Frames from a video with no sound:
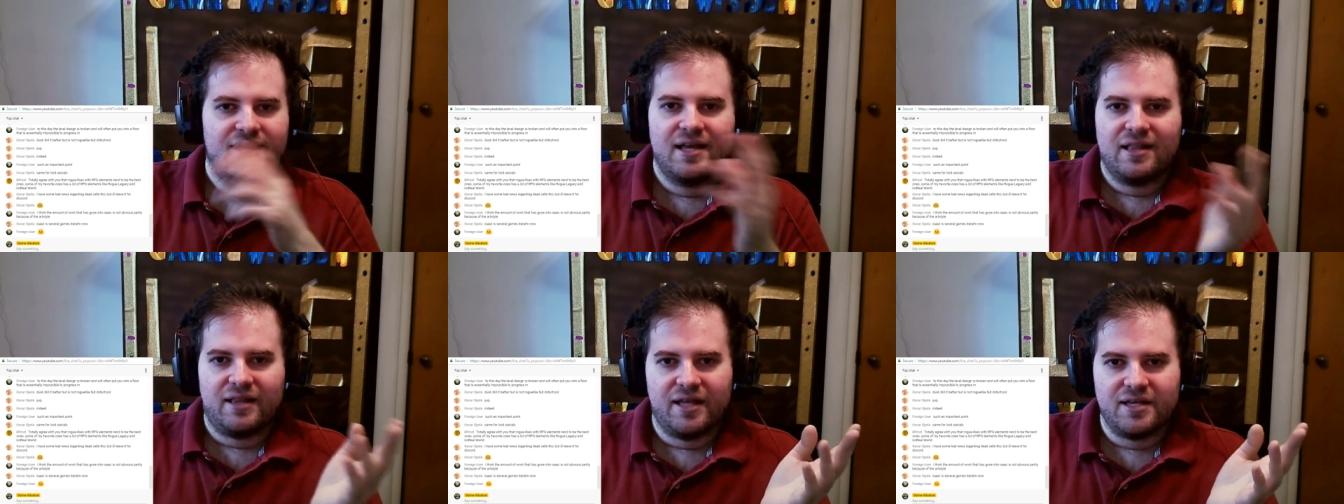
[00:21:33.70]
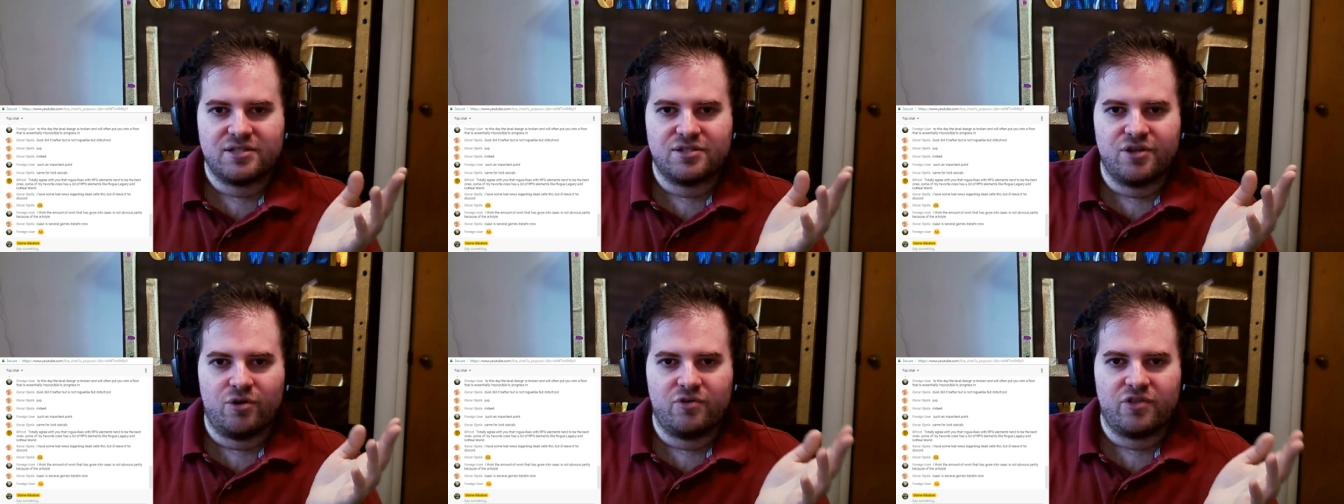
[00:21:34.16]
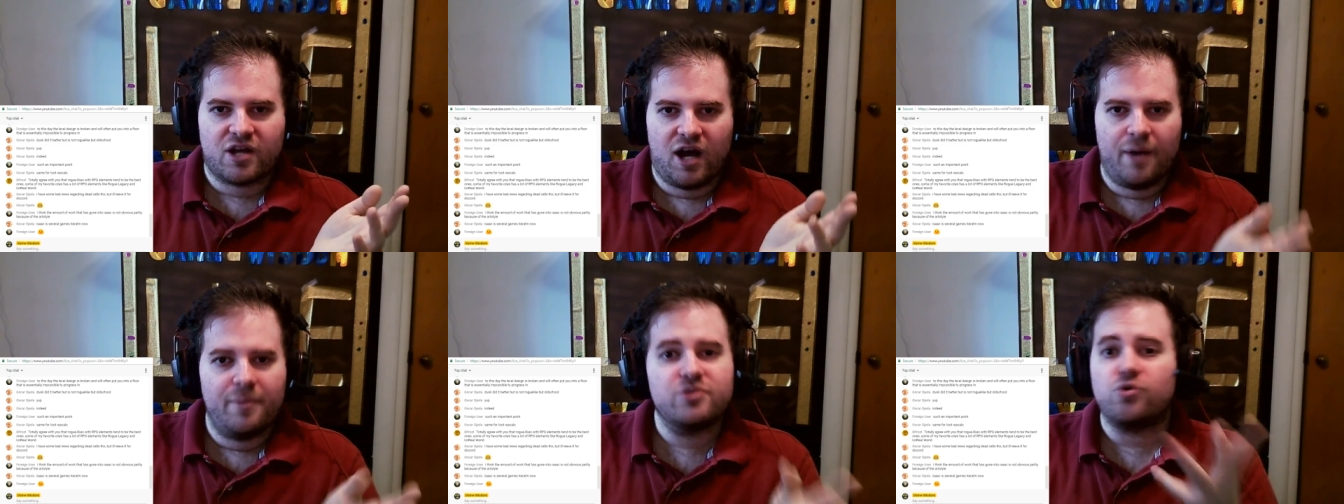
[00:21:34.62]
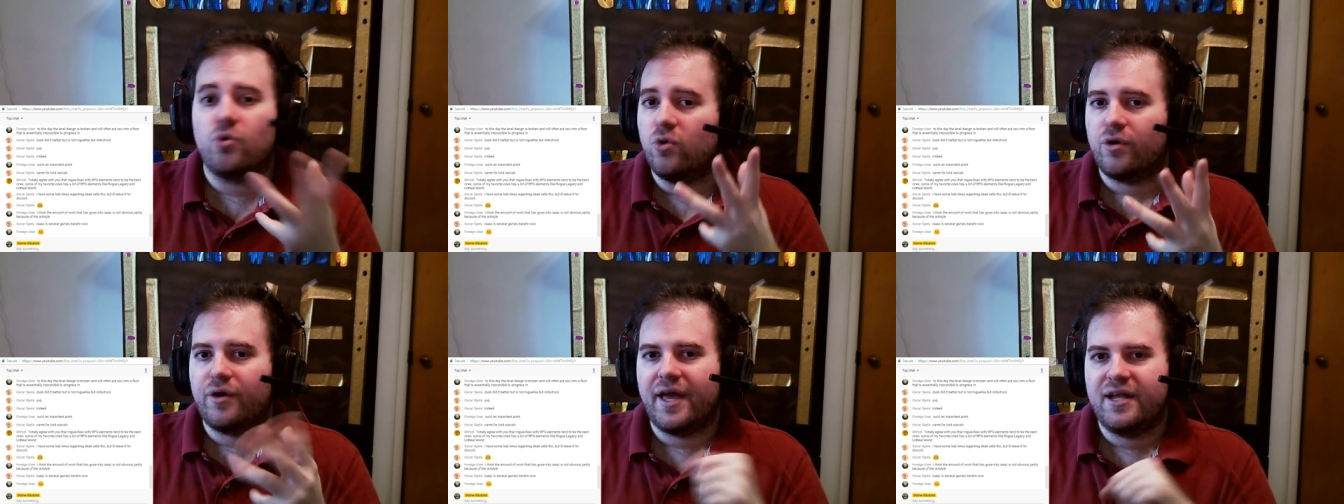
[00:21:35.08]
Let us know in the comments
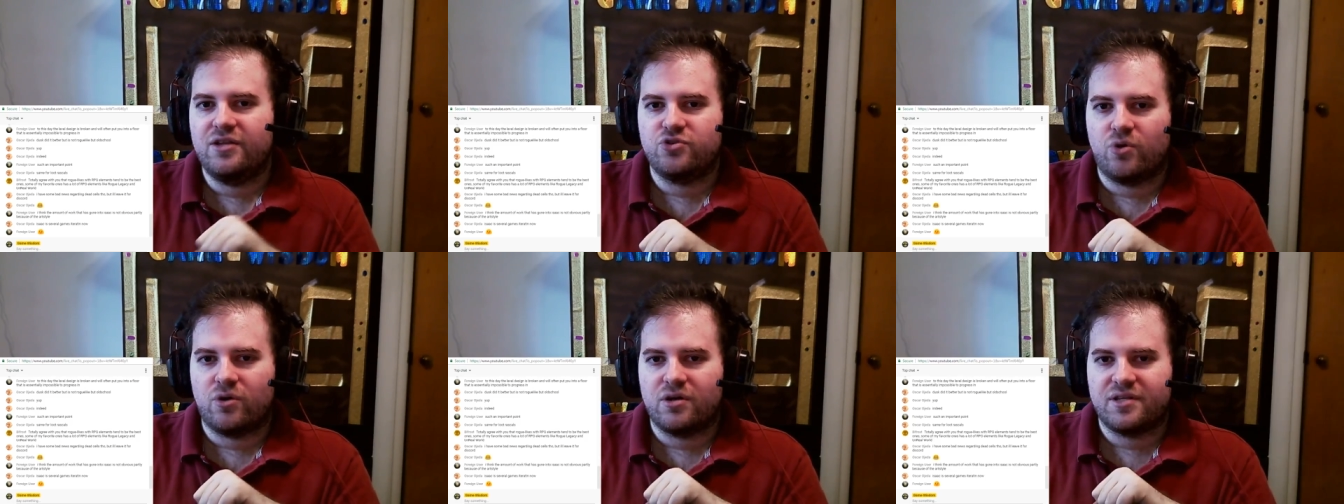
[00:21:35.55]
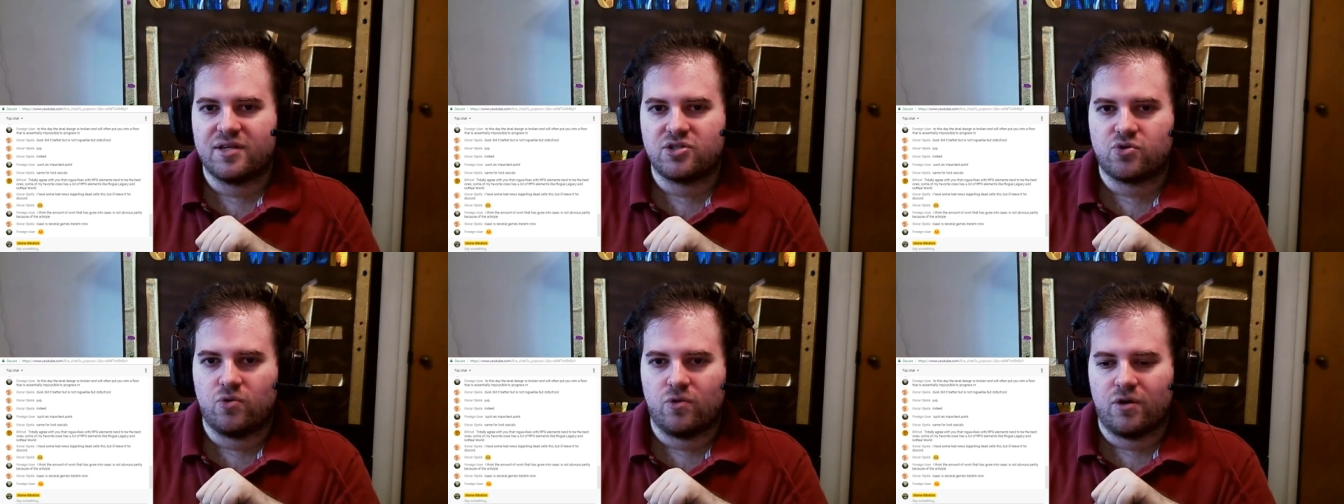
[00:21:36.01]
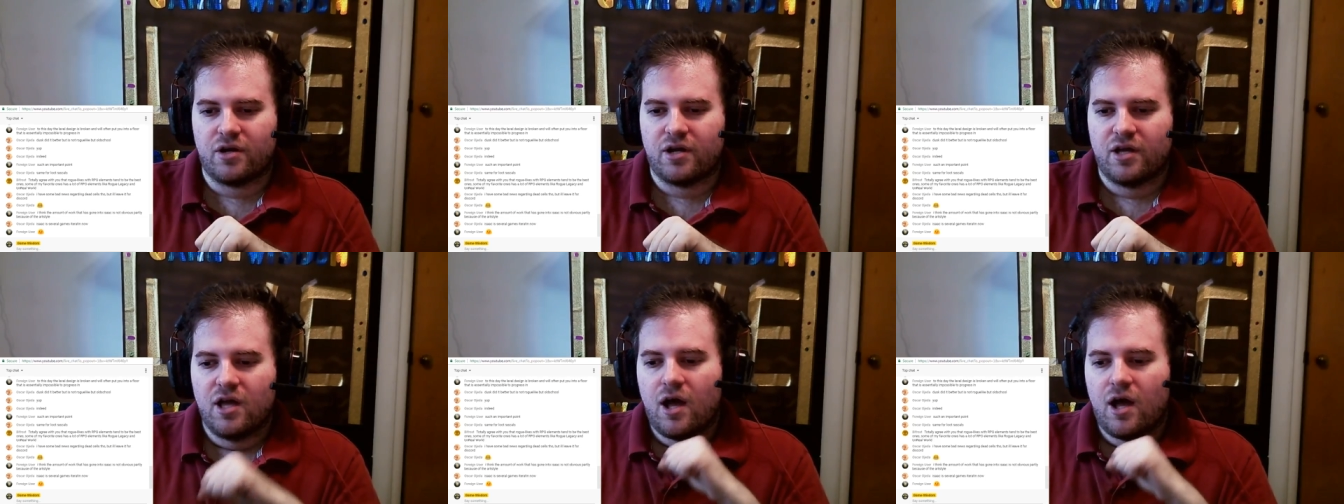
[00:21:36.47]
or head into our Discord.